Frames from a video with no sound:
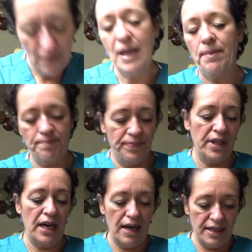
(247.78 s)
Yep,
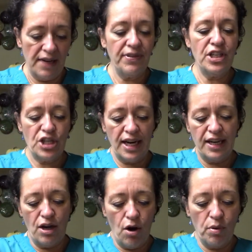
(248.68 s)
definitely
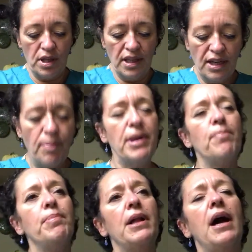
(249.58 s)
Jackie O with a little bit
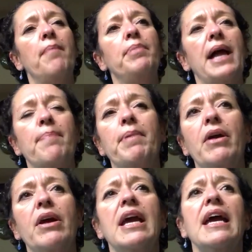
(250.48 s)
of
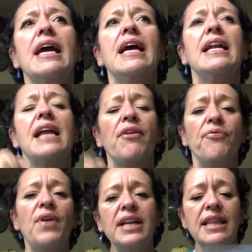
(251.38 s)
blackberry. Now,
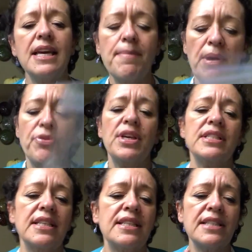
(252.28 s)
funny thing about
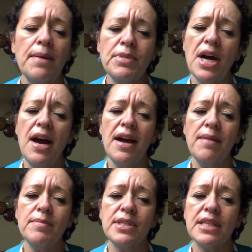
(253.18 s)
this is
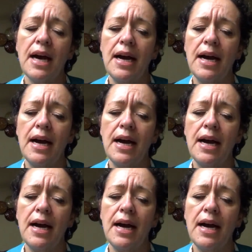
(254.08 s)
sometimes